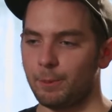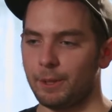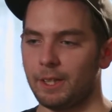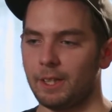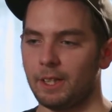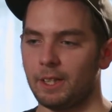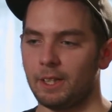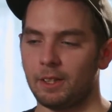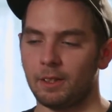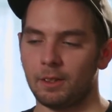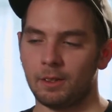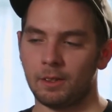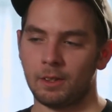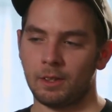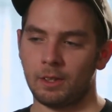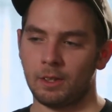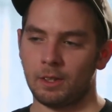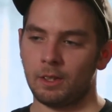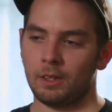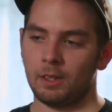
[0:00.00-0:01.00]
beginning,
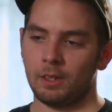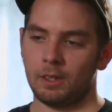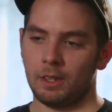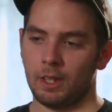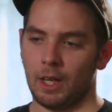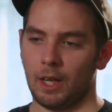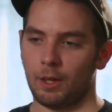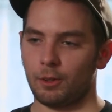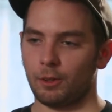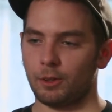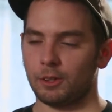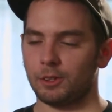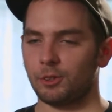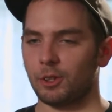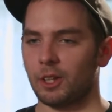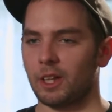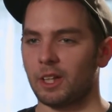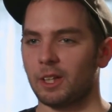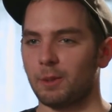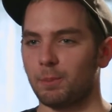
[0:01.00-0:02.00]
I would always
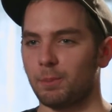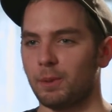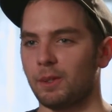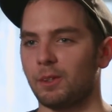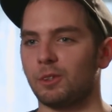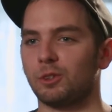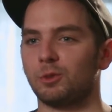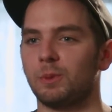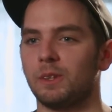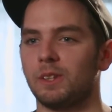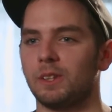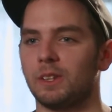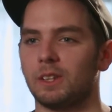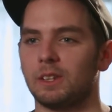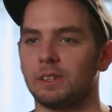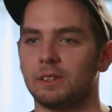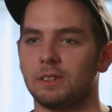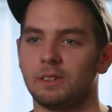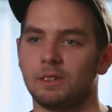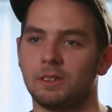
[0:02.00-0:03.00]
try and get pills
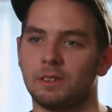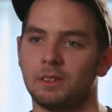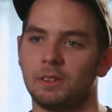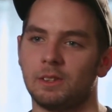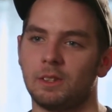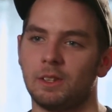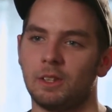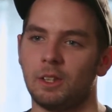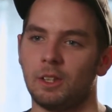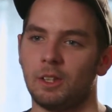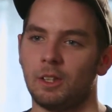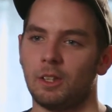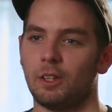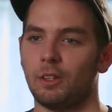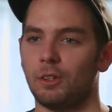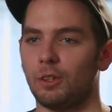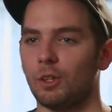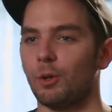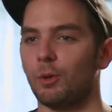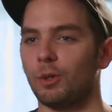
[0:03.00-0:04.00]
because
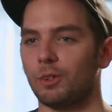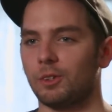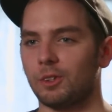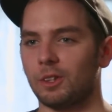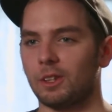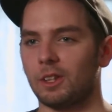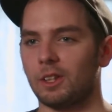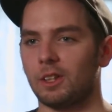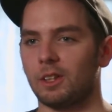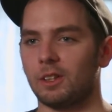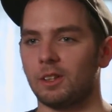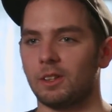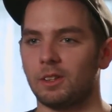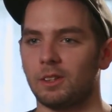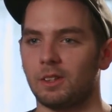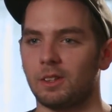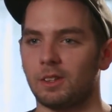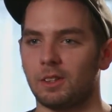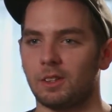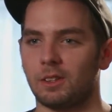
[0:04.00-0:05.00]
you know what you're getting,
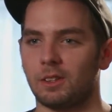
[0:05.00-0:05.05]
you